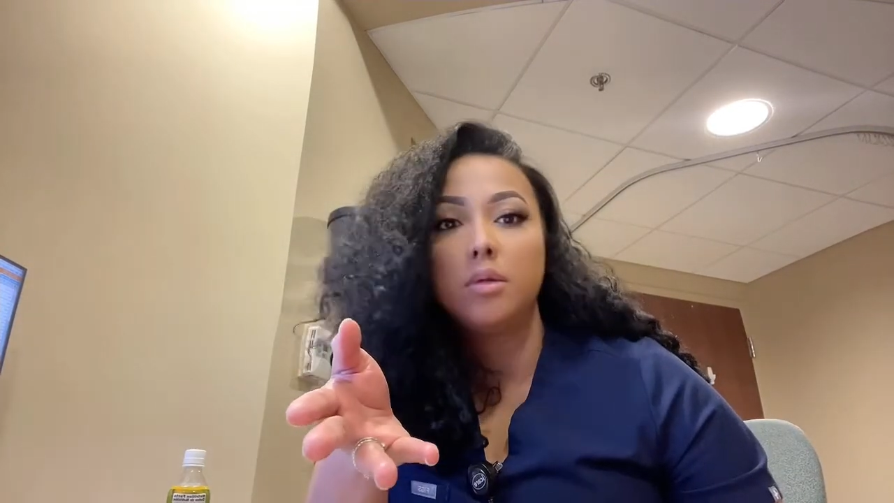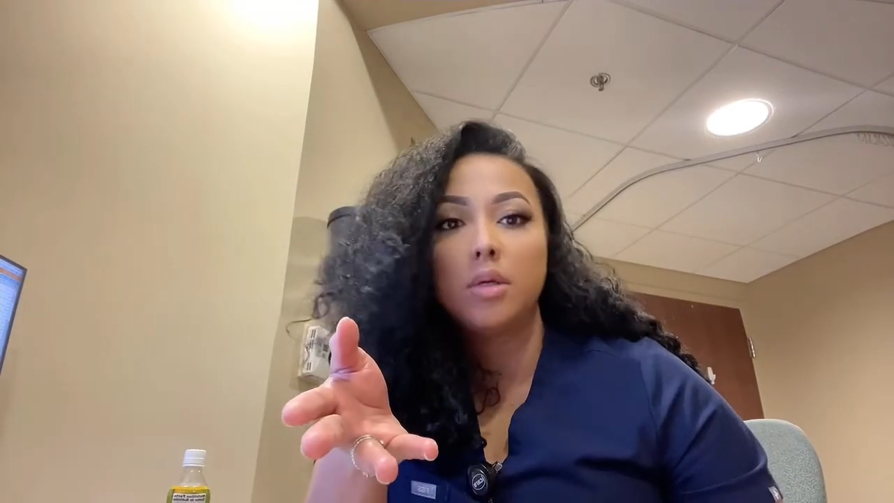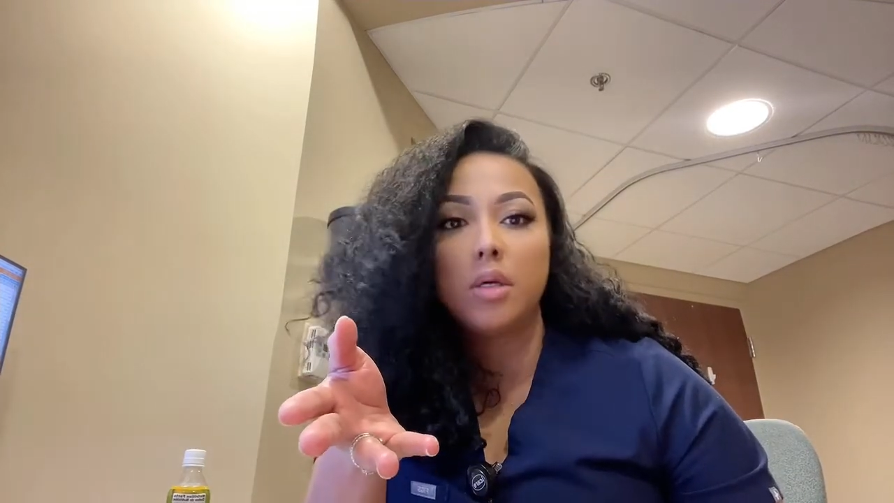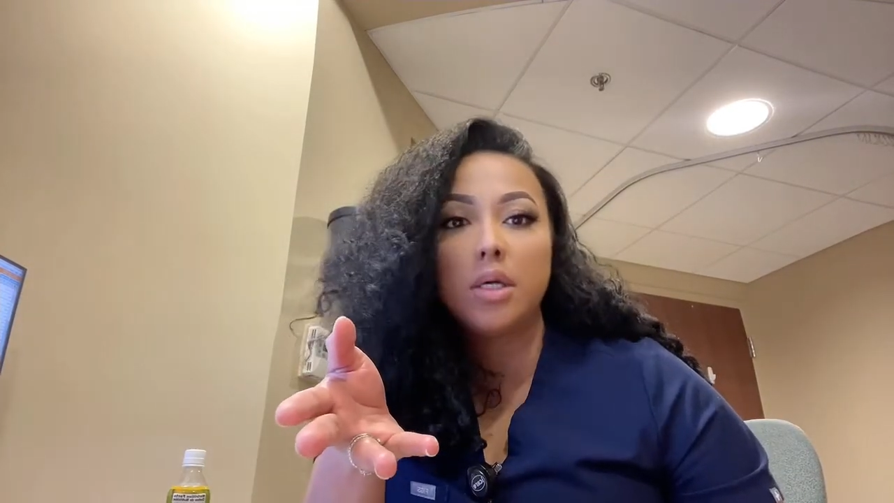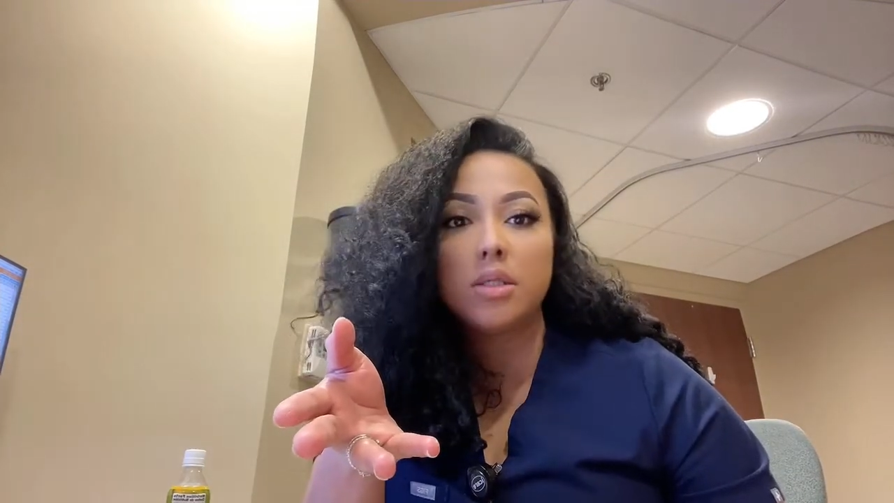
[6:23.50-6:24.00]

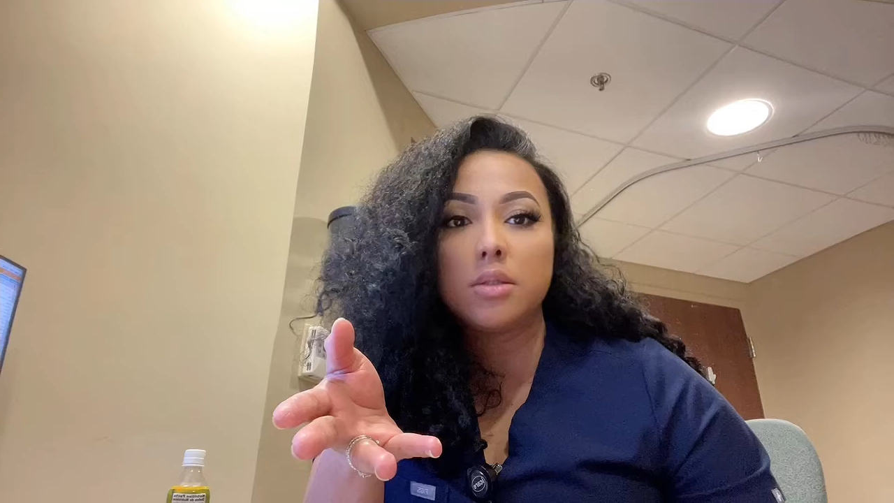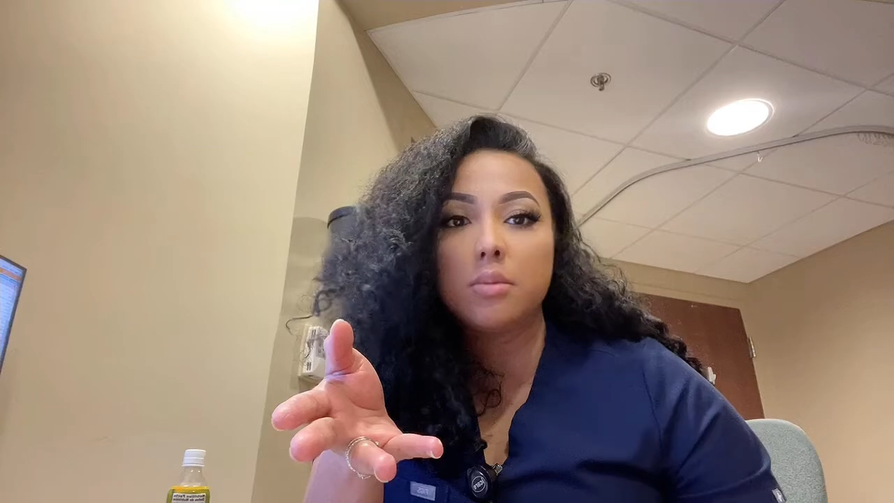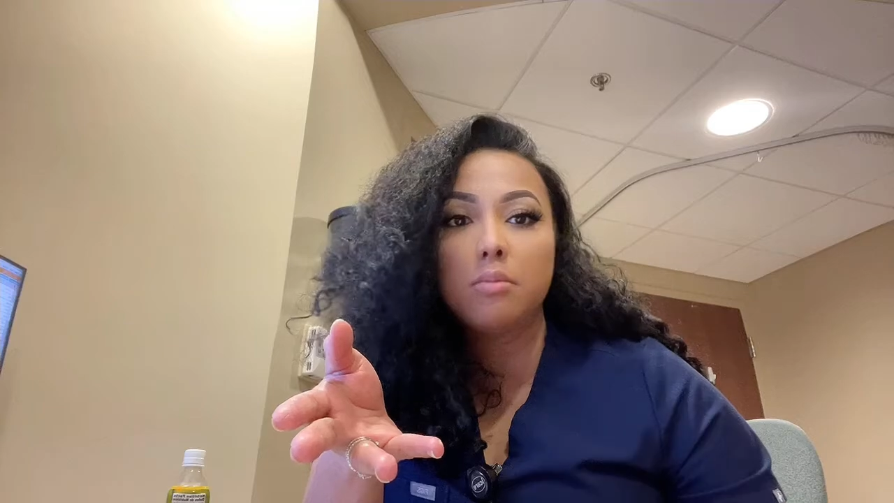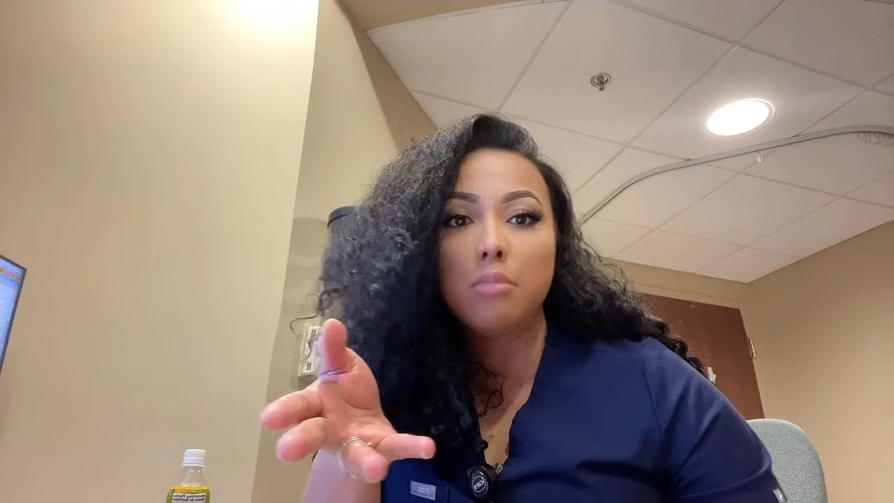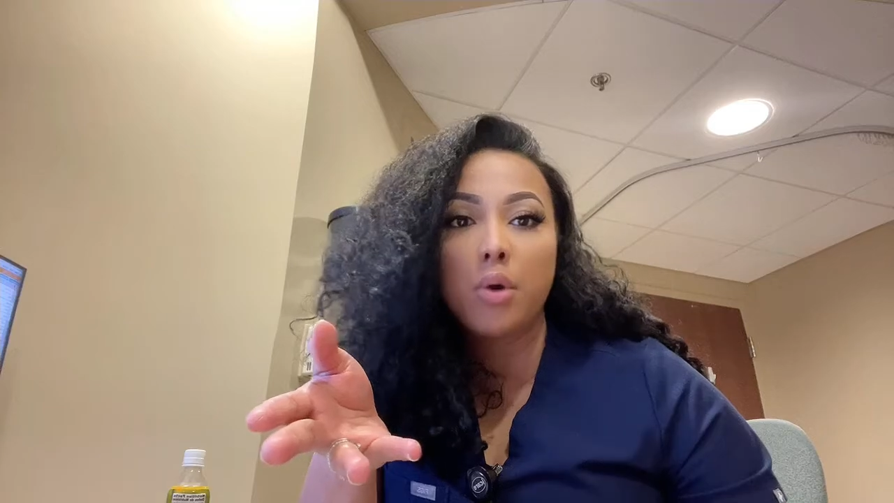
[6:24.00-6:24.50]
it's
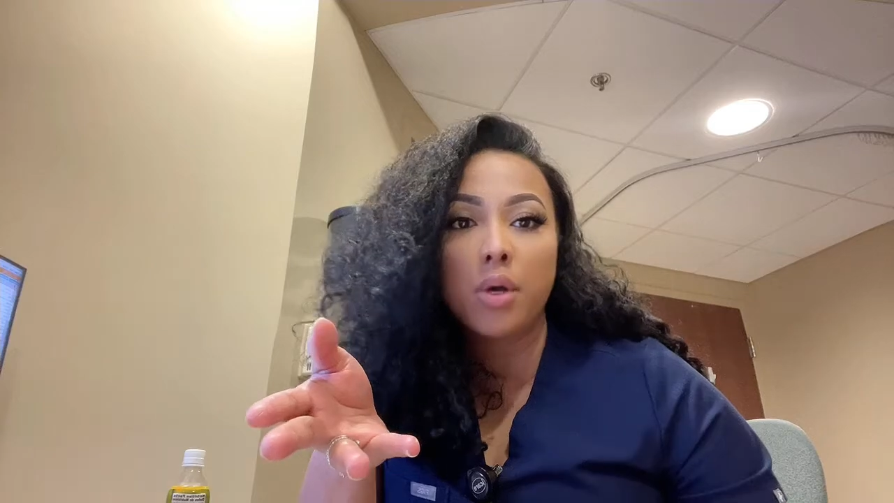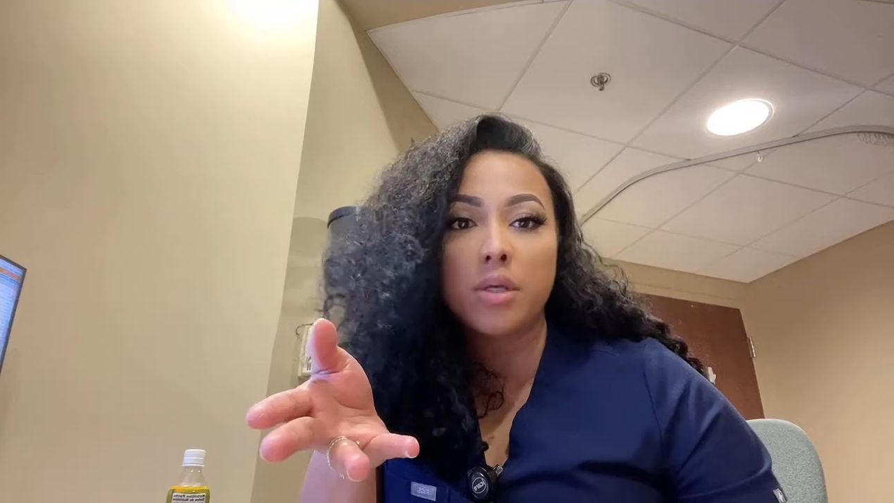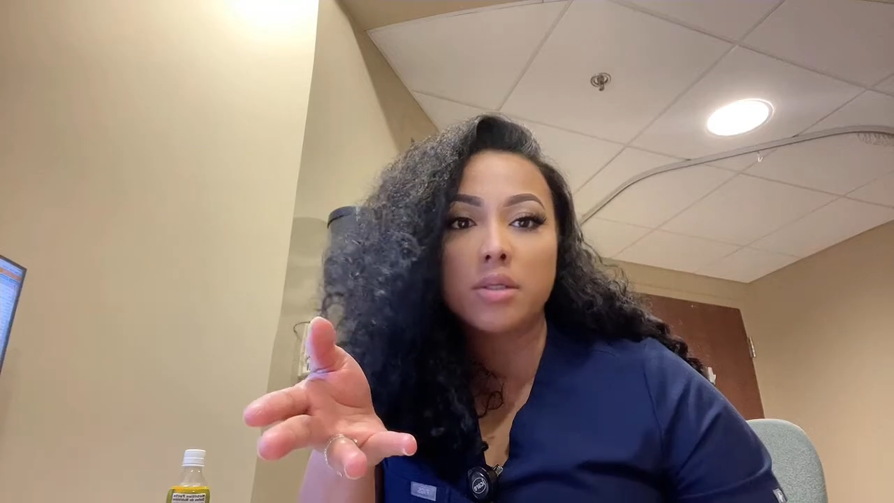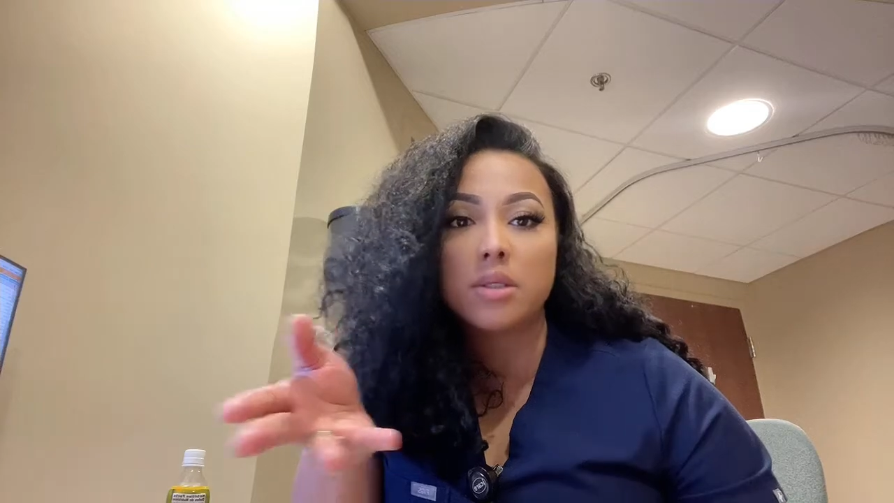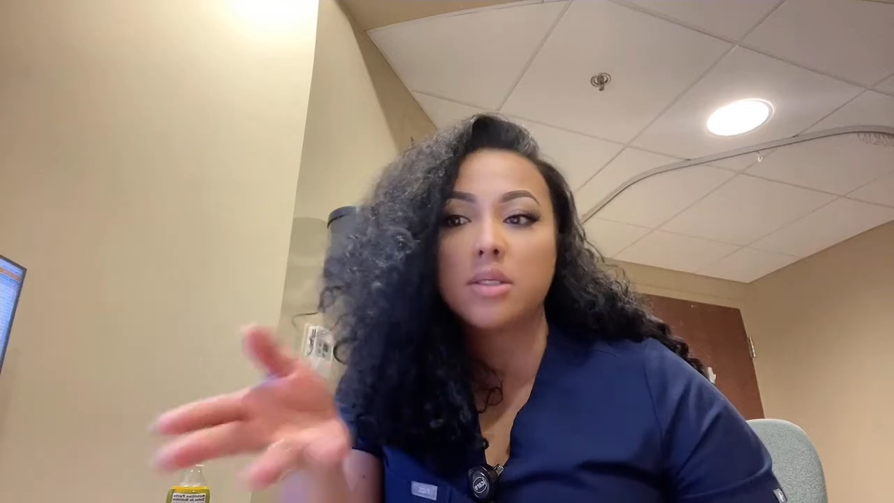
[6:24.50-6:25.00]

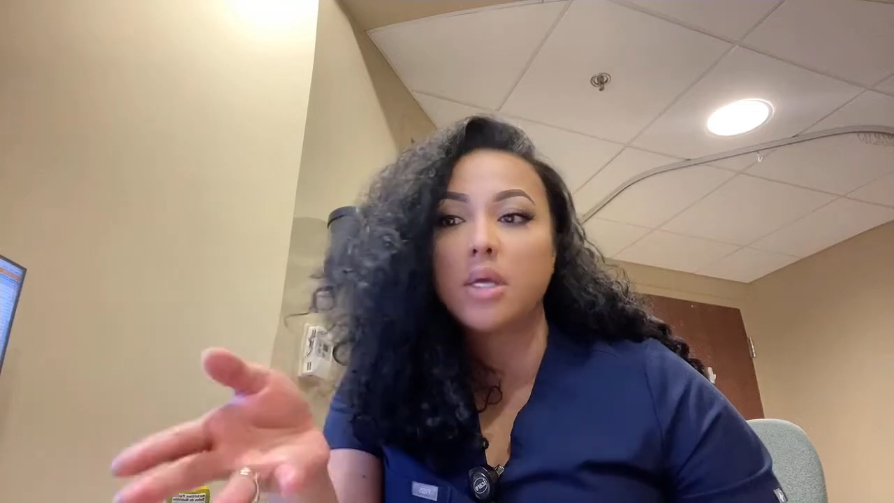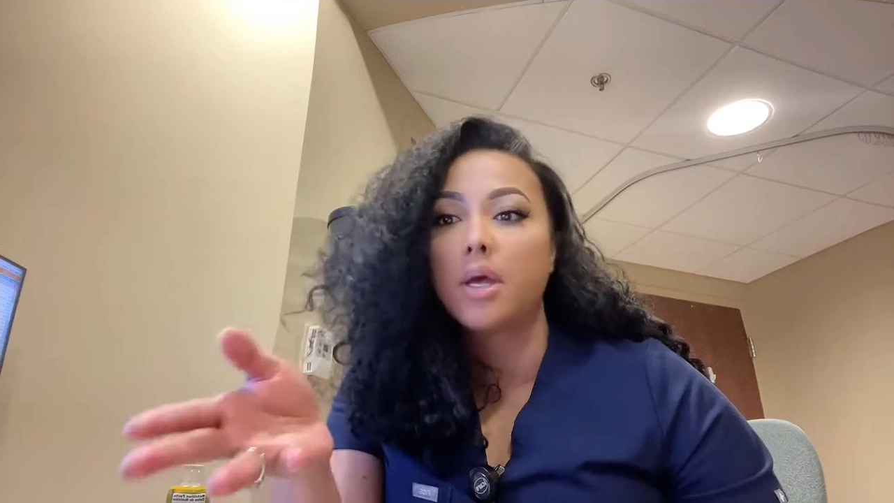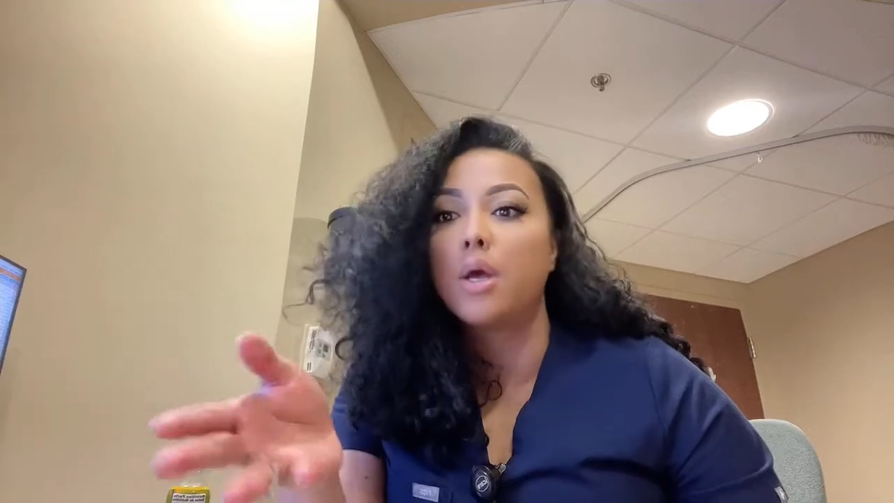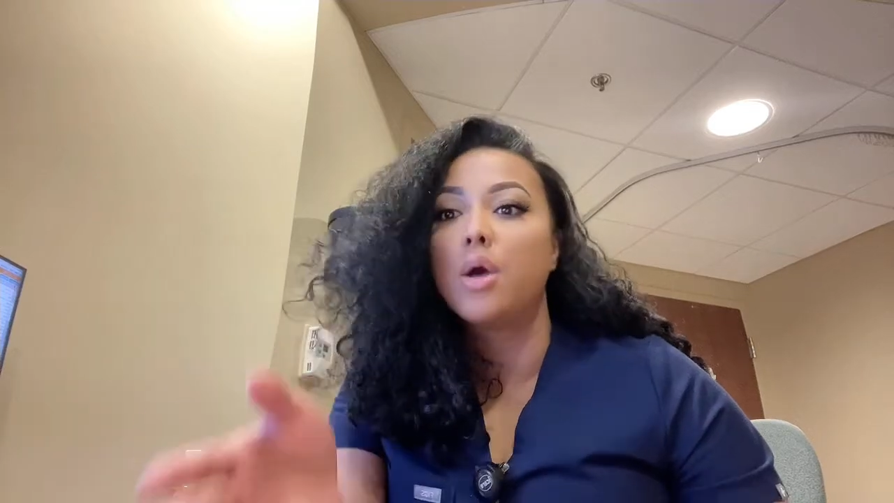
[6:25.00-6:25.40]
bogus to say,